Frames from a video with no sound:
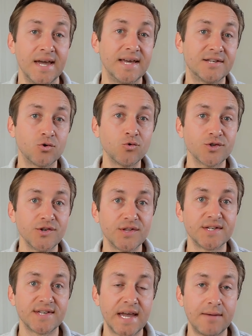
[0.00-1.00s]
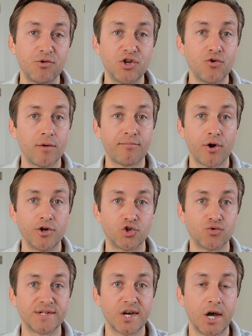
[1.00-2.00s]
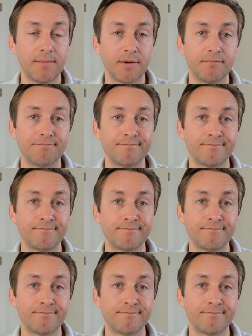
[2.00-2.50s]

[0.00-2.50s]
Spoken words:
It's also the same when you approach retirement.